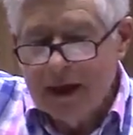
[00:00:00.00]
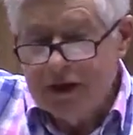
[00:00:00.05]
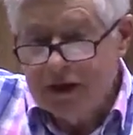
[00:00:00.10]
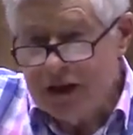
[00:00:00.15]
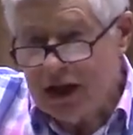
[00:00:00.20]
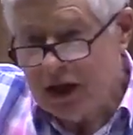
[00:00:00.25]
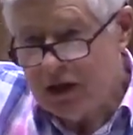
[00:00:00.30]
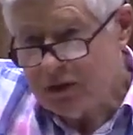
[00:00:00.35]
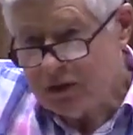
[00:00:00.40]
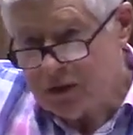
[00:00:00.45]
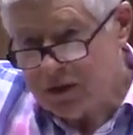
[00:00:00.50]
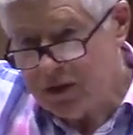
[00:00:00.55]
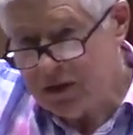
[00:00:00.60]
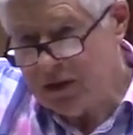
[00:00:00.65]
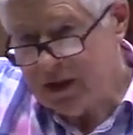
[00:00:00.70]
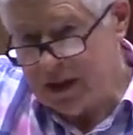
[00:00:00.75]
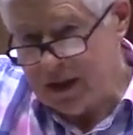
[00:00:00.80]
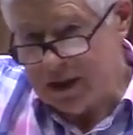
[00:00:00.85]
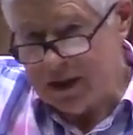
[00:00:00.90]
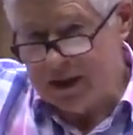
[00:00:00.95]
don't
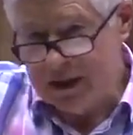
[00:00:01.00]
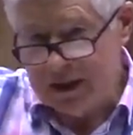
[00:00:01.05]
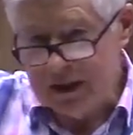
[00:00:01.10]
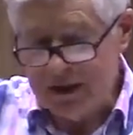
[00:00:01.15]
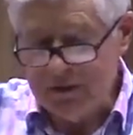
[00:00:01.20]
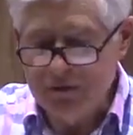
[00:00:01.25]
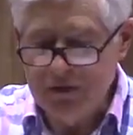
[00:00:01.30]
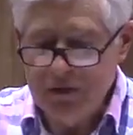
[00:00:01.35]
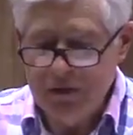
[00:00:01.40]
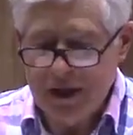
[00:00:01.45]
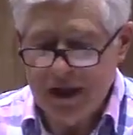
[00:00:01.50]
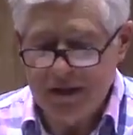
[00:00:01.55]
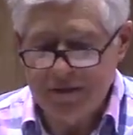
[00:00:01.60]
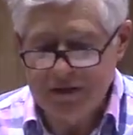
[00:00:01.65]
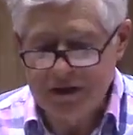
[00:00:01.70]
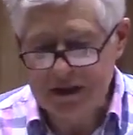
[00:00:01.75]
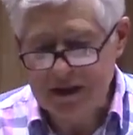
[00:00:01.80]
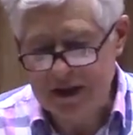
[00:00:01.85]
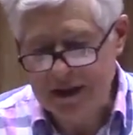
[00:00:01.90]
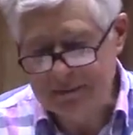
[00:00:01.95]
think, if you have
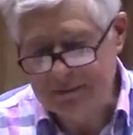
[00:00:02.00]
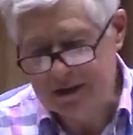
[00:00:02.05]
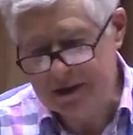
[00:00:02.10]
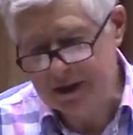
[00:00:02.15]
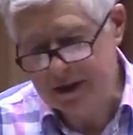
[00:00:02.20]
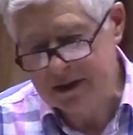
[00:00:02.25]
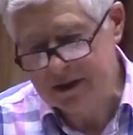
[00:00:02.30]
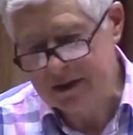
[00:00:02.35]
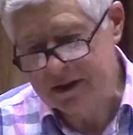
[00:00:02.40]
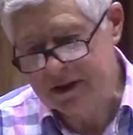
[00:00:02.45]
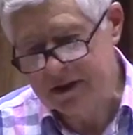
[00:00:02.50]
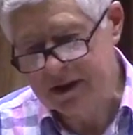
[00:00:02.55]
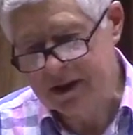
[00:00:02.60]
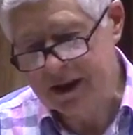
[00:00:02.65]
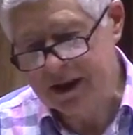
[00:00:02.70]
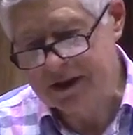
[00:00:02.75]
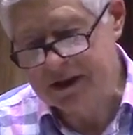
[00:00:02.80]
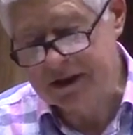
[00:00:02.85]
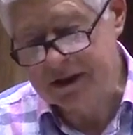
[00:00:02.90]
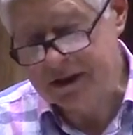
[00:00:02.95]
same sex
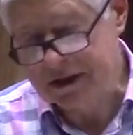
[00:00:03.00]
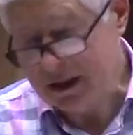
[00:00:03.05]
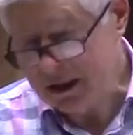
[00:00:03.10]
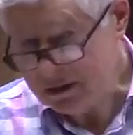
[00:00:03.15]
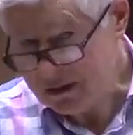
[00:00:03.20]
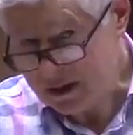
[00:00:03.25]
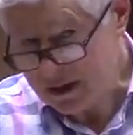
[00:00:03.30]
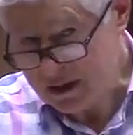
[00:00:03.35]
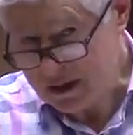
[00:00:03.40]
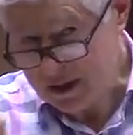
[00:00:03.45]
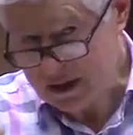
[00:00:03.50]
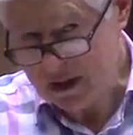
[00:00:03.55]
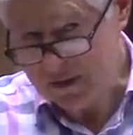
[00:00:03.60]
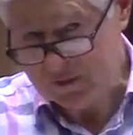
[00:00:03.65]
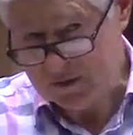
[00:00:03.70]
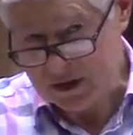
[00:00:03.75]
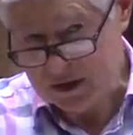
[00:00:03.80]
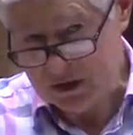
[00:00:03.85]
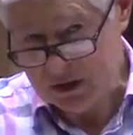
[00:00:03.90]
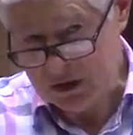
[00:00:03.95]
attraction, don't think of
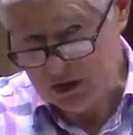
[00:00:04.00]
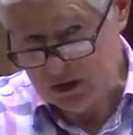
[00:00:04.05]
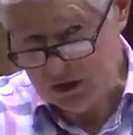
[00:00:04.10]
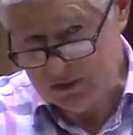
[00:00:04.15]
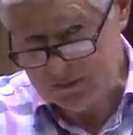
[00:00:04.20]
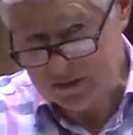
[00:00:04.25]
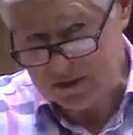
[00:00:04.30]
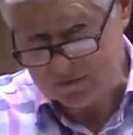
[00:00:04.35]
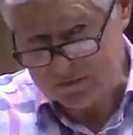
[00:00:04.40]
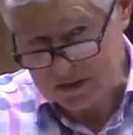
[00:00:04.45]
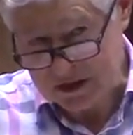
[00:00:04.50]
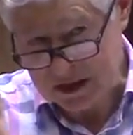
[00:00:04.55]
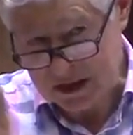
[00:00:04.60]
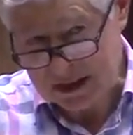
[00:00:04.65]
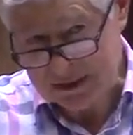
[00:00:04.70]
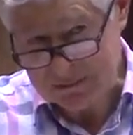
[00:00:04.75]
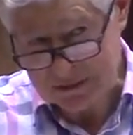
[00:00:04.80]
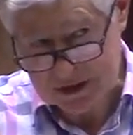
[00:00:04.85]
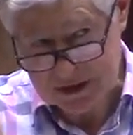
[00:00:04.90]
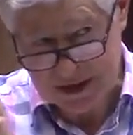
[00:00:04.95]
it in terms of
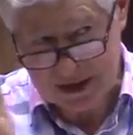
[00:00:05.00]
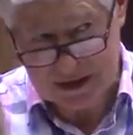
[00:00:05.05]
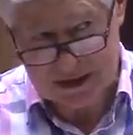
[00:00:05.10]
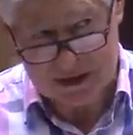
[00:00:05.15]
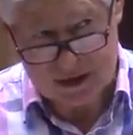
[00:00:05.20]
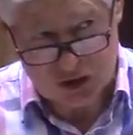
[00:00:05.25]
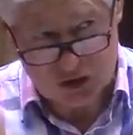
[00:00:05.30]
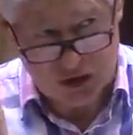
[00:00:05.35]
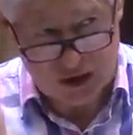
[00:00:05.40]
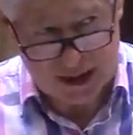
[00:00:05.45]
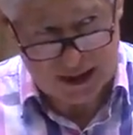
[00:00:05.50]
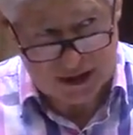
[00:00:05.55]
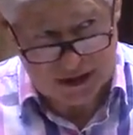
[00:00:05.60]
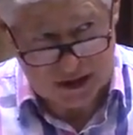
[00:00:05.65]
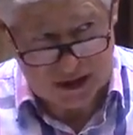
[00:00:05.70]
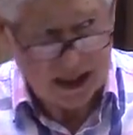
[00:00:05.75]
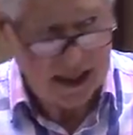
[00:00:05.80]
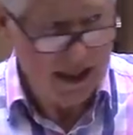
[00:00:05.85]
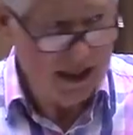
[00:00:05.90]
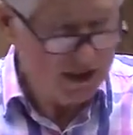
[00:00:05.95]
same sex
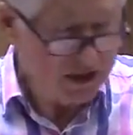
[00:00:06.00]
attraction.